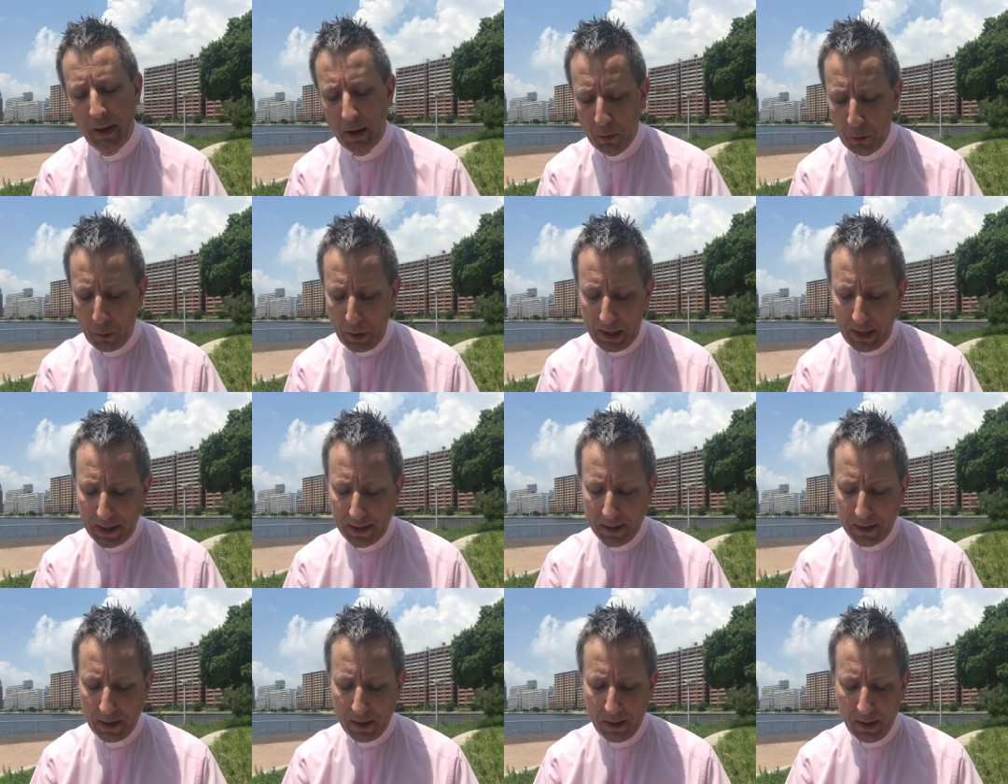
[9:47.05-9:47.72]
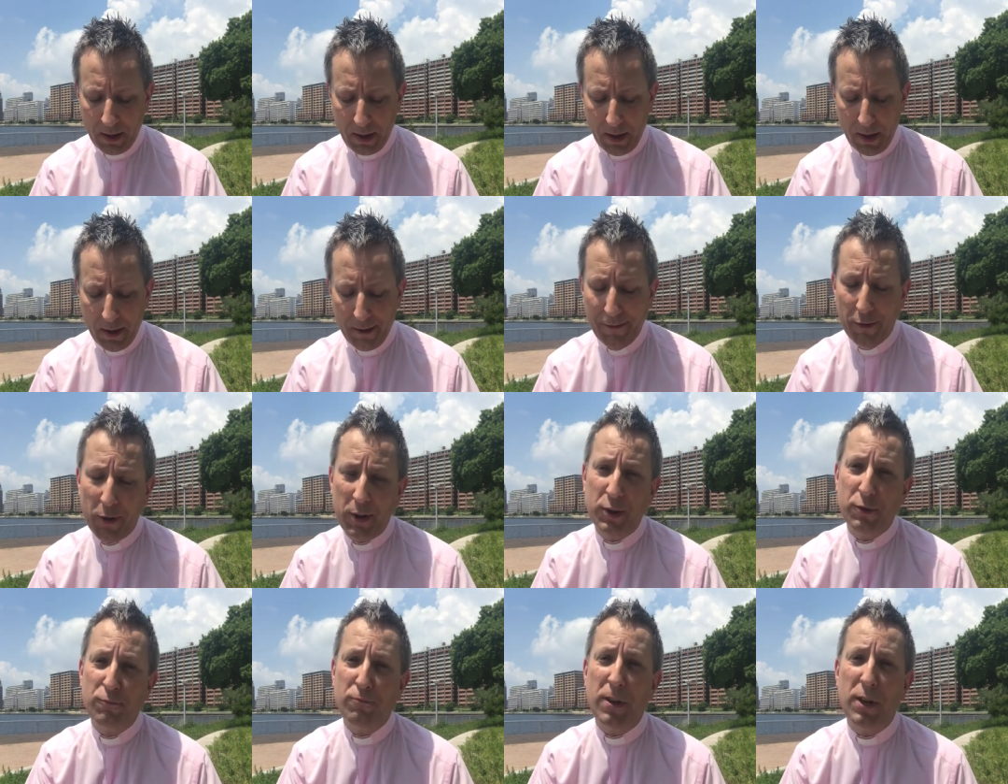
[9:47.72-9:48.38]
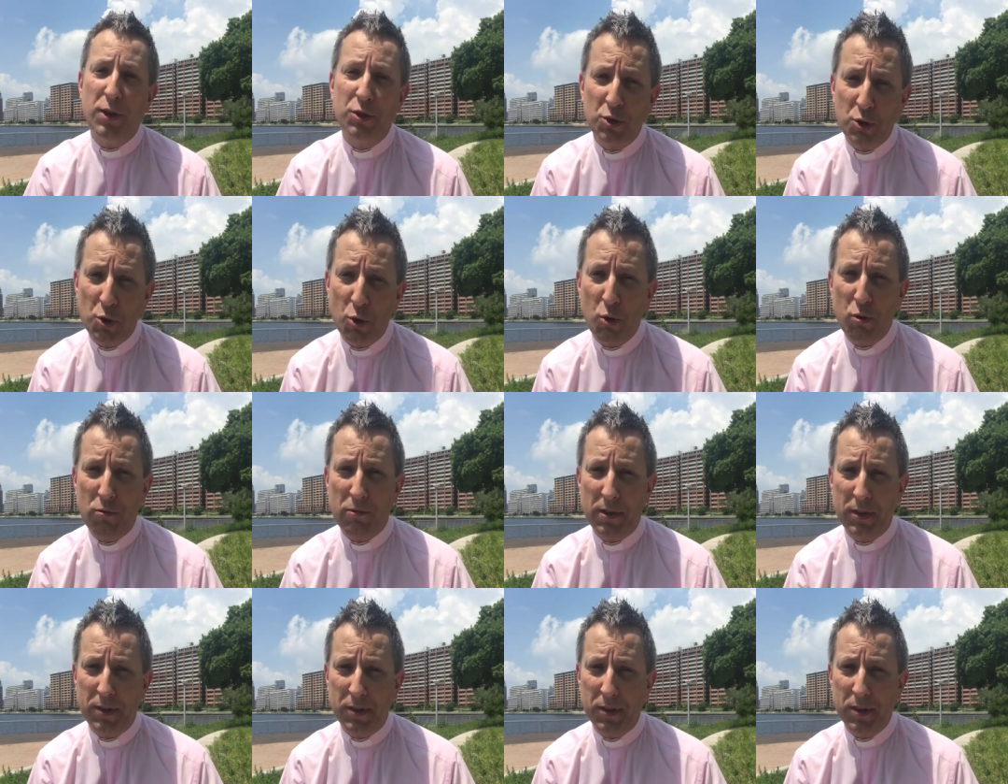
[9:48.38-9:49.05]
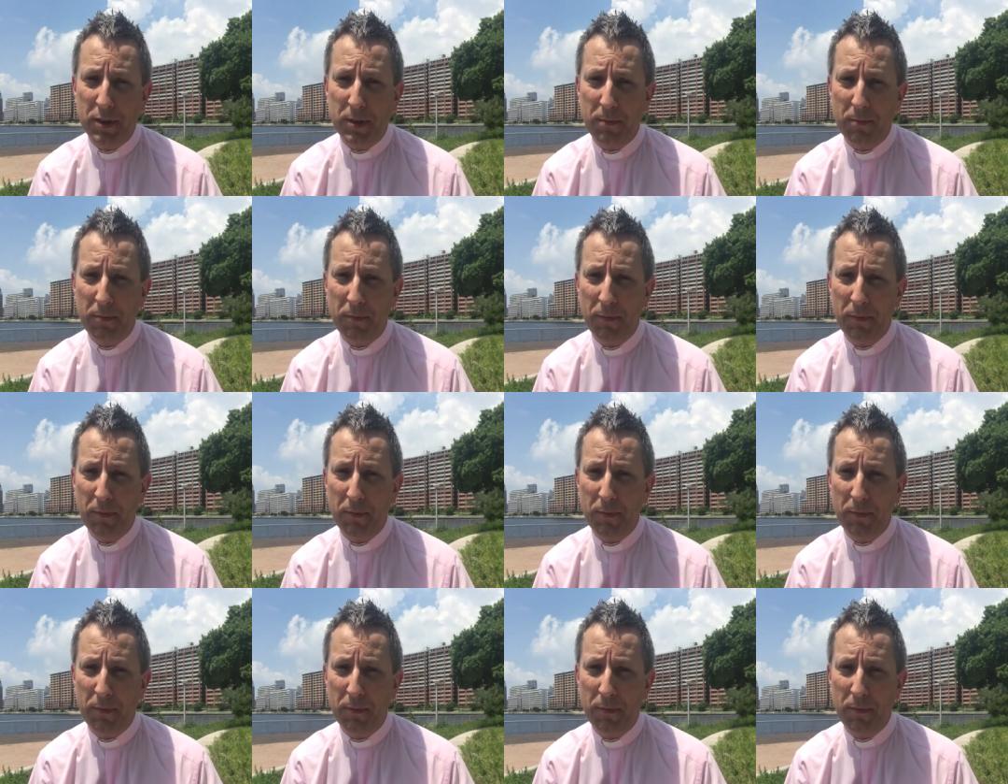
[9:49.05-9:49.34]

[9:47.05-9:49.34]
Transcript: We listen for His reassurance